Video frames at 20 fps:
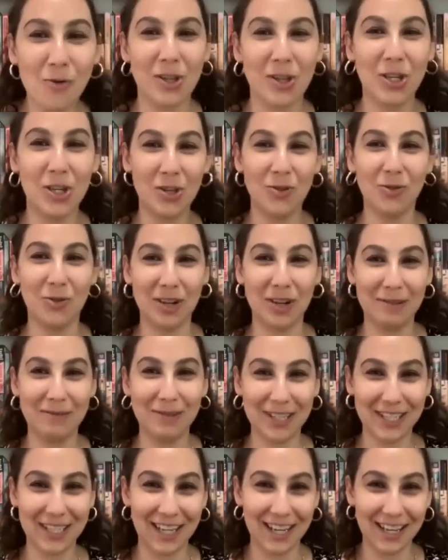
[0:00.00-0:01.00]
cute. It
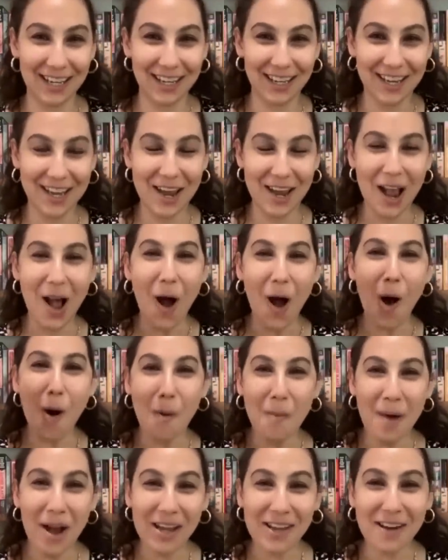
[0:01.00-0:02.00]
was like,
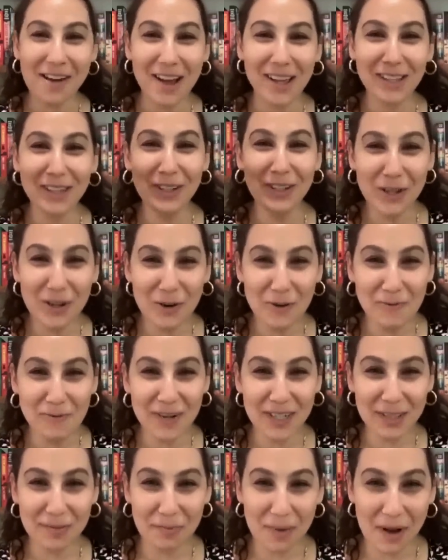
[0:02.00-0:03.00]
oh my God, look who
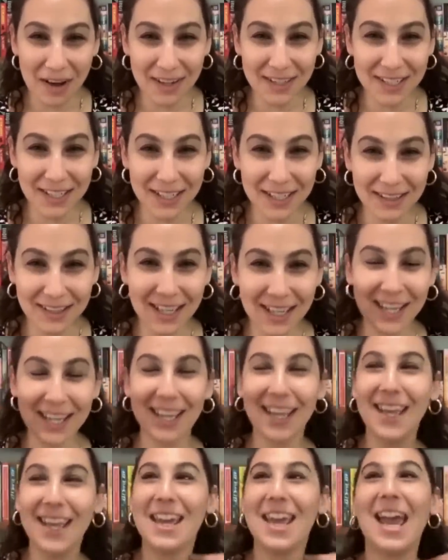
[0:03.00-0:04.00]
responded!
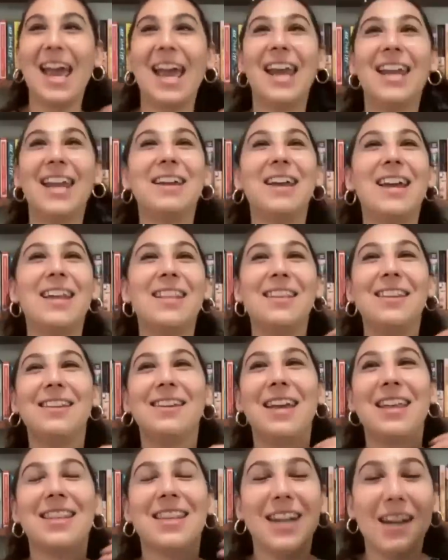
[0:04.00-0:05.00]
Like, and it and
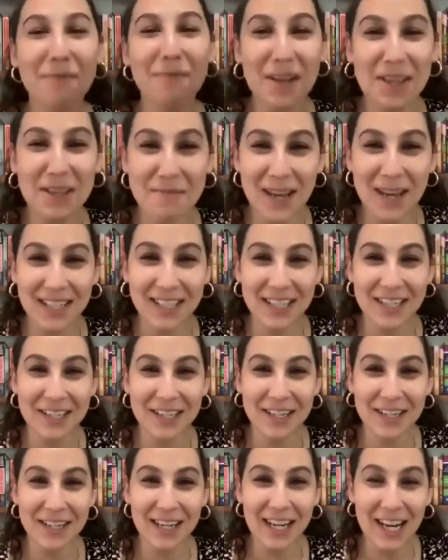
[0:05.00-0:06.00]
the, and then I read the message,
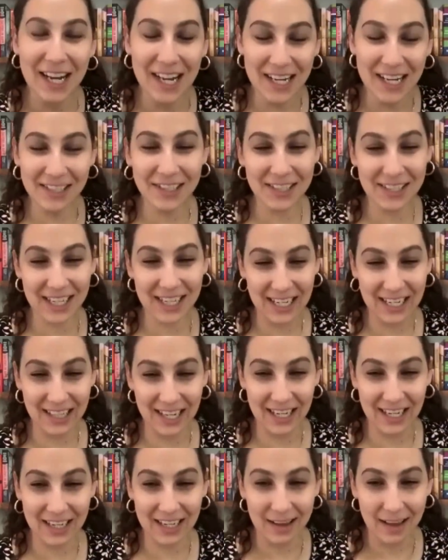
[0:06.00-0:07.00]
and it, he didn't just say
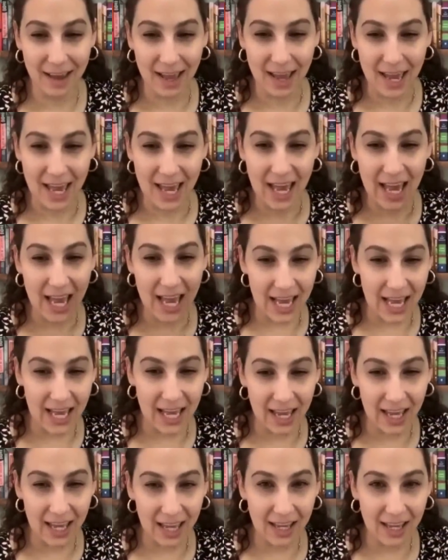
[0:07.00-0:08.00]
like,
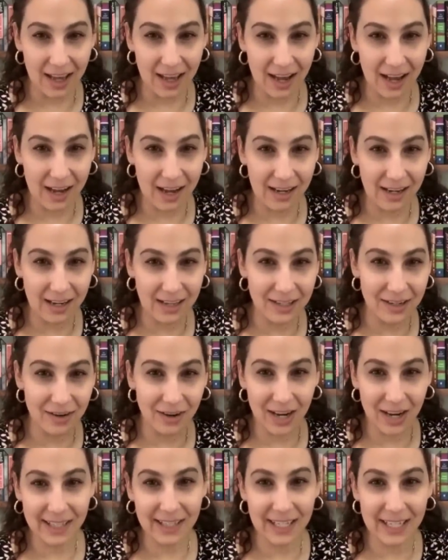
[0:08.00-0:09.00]
hey, I, you know,
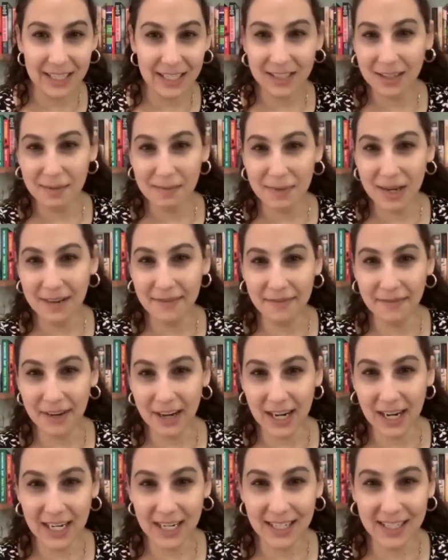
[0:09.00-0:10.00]
I'd like some
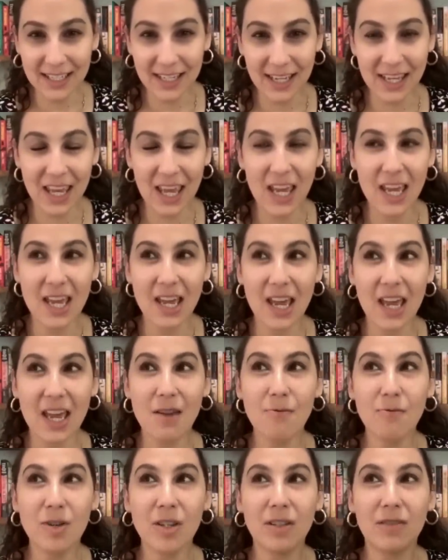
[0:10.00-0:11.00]
advice. Like he,
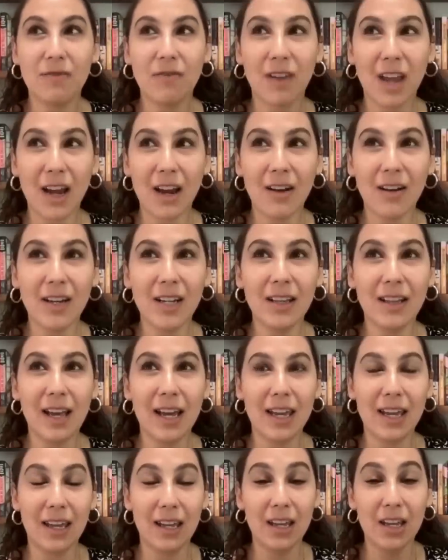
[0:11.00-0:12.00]
it was very
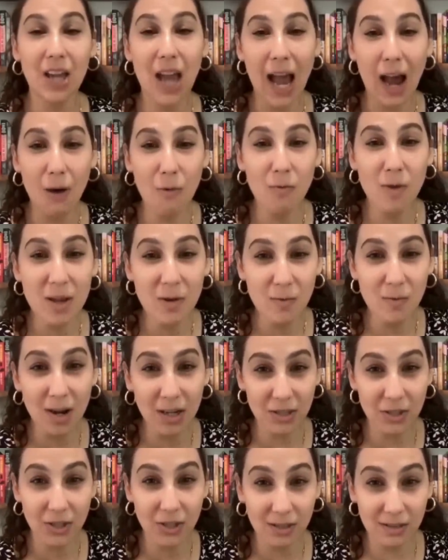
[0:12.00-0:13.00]
like how we
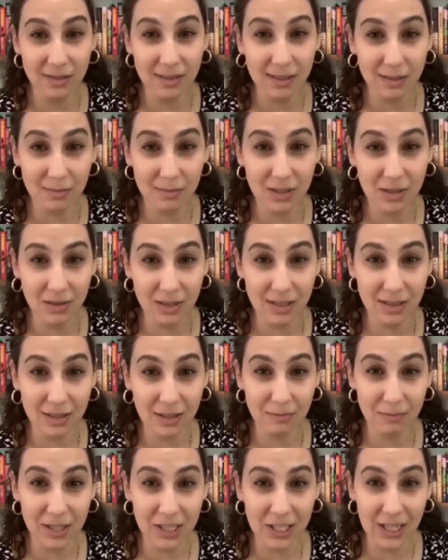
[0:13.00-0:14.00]
want journalism students
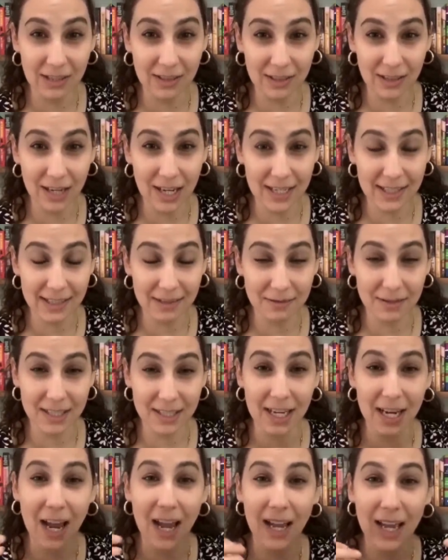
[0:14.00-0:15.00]
to reach out to us. It was
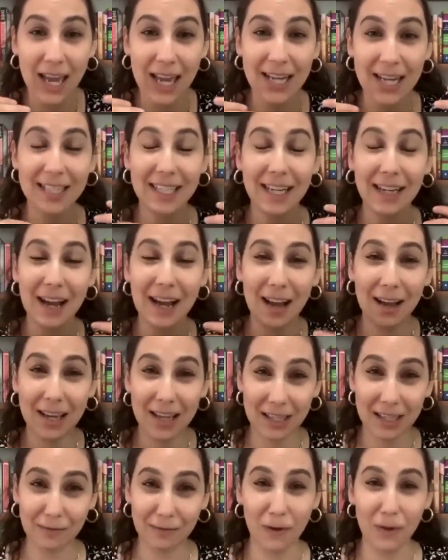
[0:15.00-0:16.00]
like, and he said
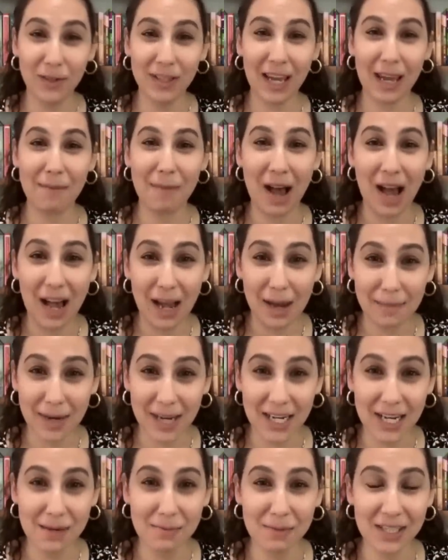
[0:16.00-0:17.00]
his full name. Hi, my
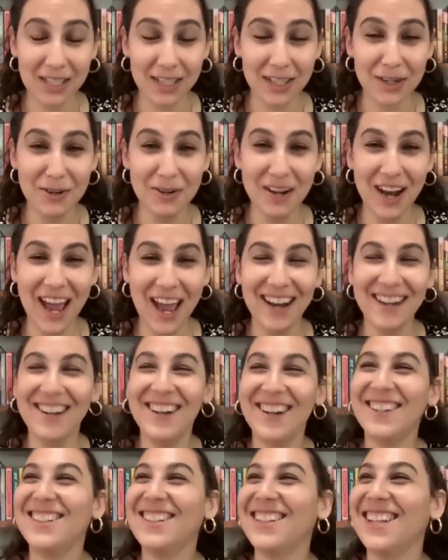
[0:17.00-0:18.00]
name is Scoot
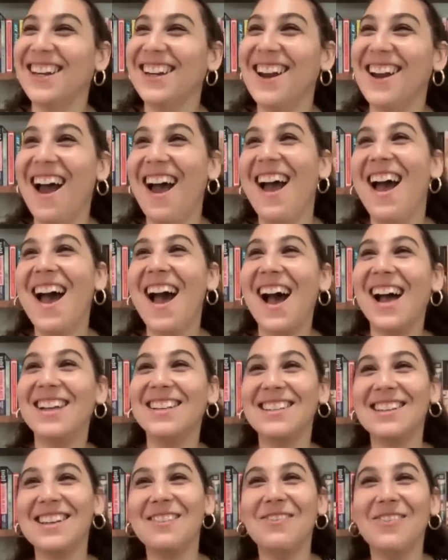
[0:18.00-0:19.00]
Henderson.
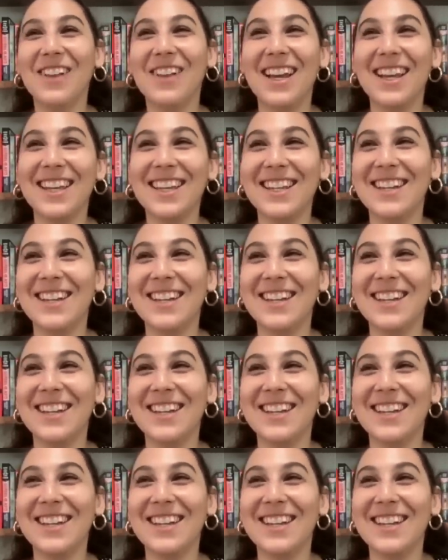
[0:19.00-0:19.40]
As if like,